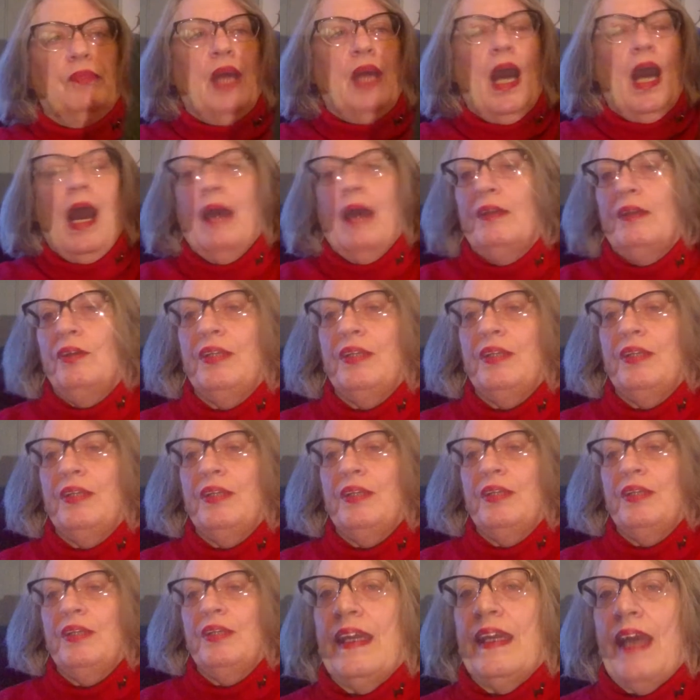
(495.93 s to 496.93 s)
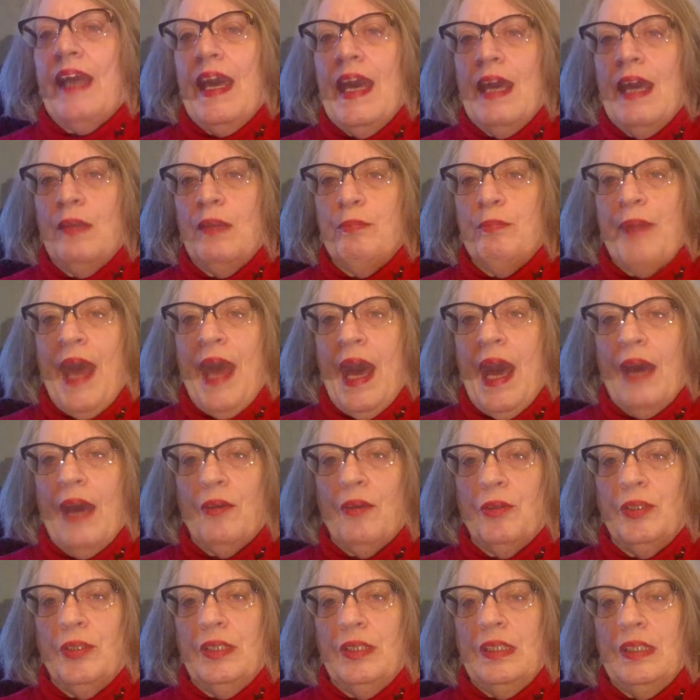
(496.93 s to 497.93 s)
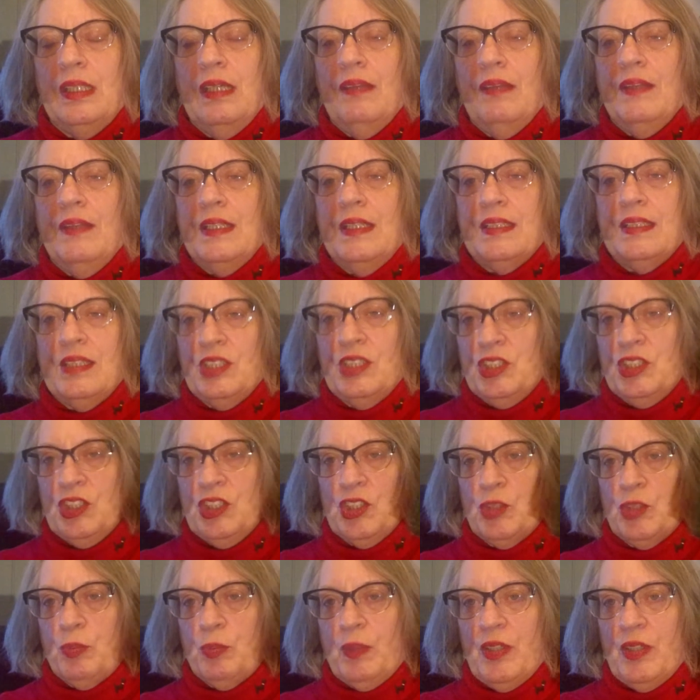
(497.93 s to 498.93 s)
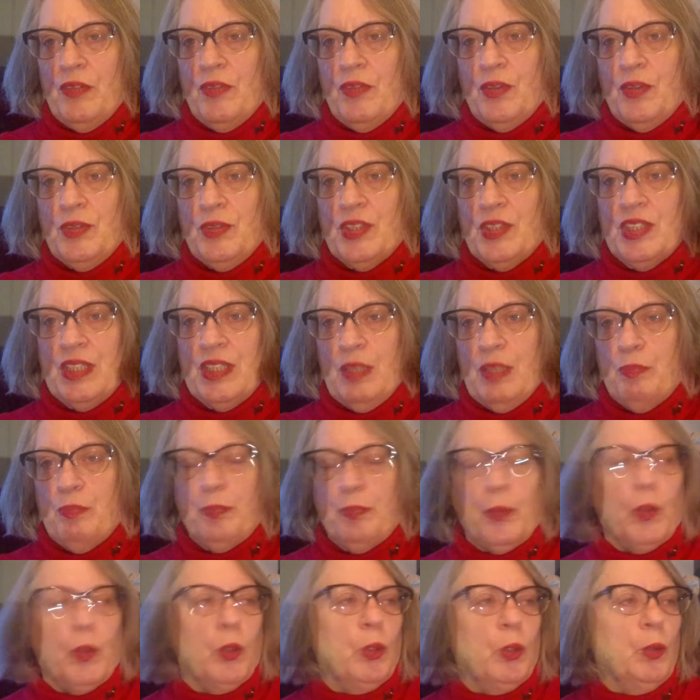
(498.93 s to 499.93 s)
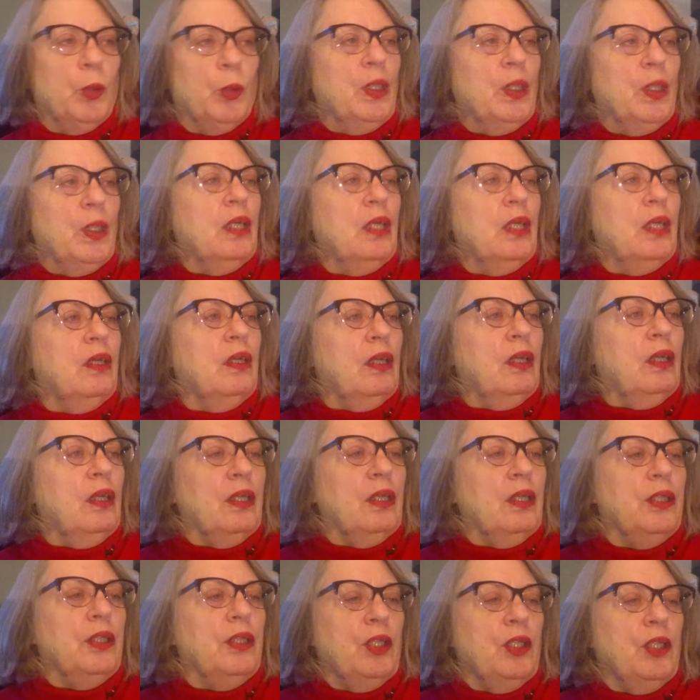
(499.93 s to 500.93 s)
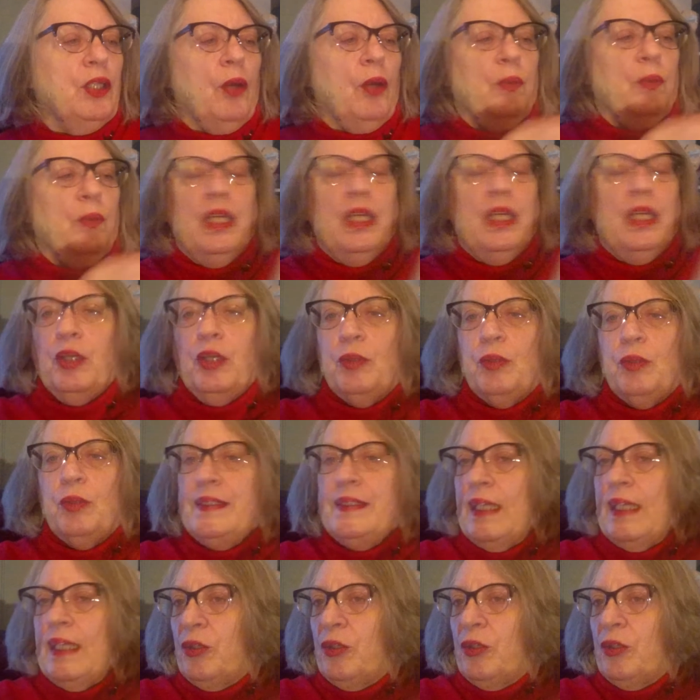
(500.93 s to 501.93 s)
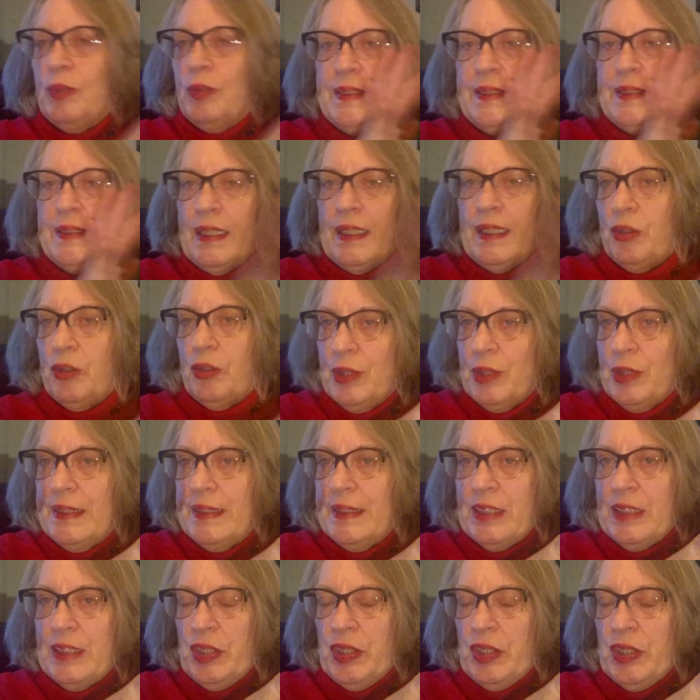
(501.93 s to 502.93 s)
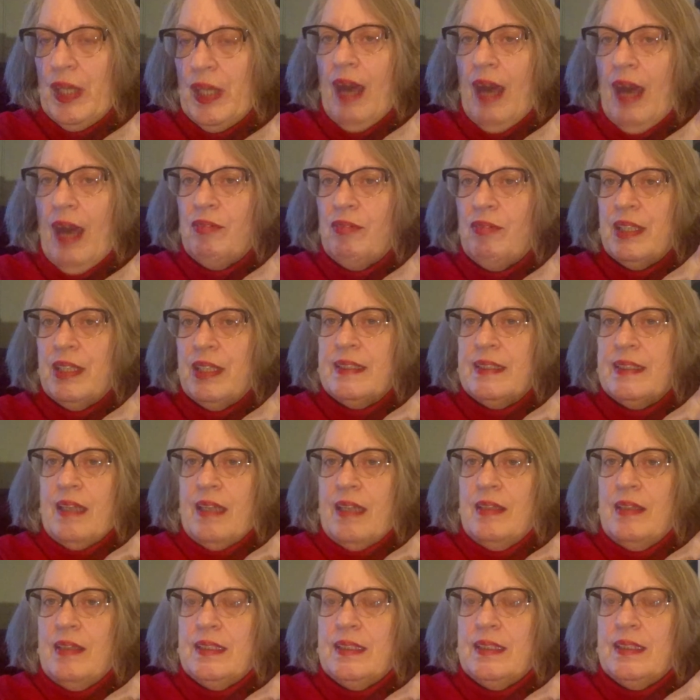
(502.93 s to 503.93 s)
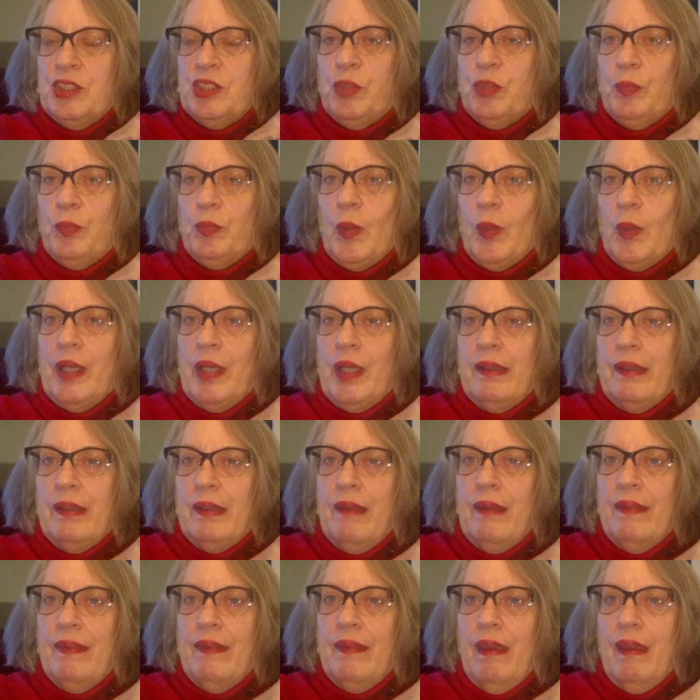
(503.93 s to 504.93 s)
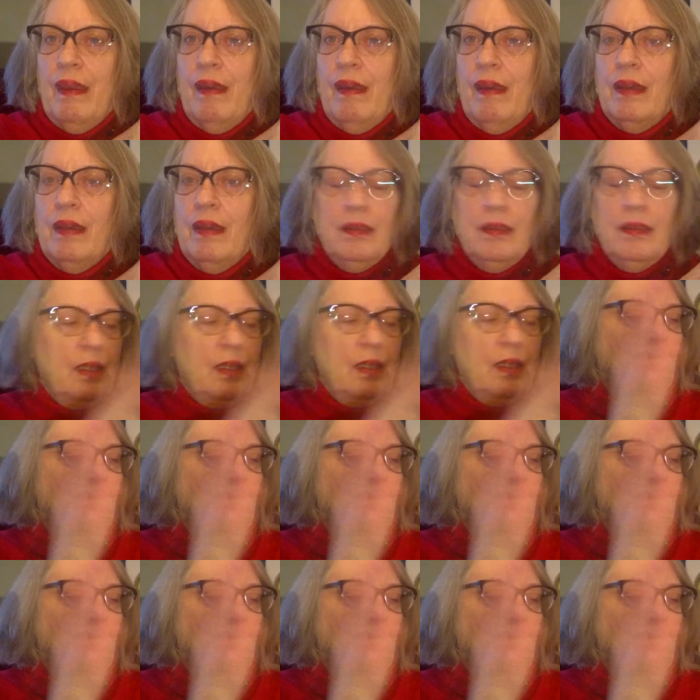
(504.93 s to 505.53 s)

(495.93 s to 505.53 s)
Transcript: I don't even think I had a pattern. This is just one of those simple, you know, increase, increase, increase till you have it the size that you want, and then